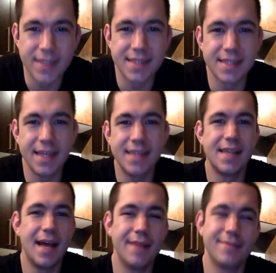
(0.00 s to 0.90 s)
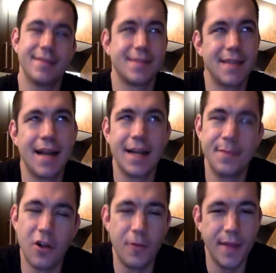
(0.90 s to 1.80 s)
It's it's not it's not going
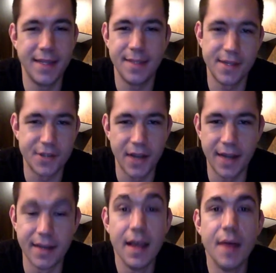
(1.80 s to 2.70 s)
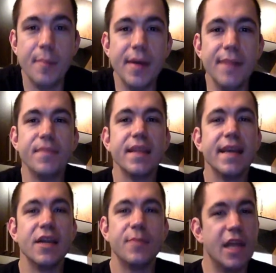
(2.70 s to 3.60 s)
to be called Manchee Master Guide, but
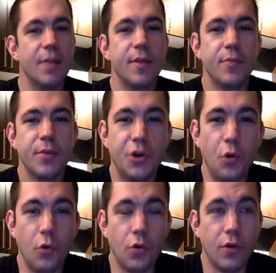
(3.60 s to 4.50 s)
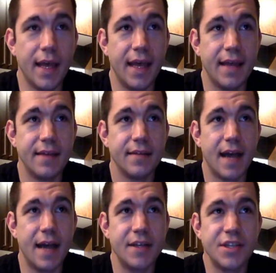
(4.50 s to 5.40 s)
it'll be it'll be pretty cool, and
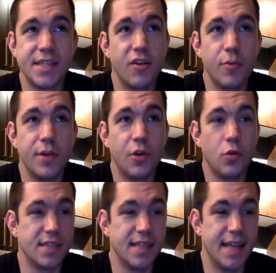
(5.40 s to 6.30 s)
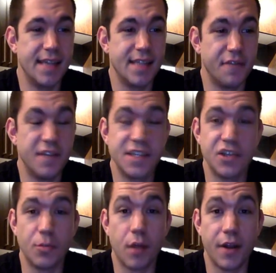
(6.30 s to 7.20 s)
I just think it would be cool to see it as like a
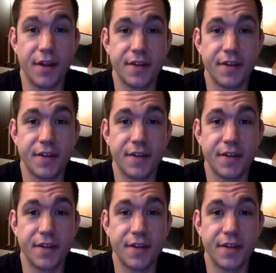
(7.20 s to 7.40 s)
physical product.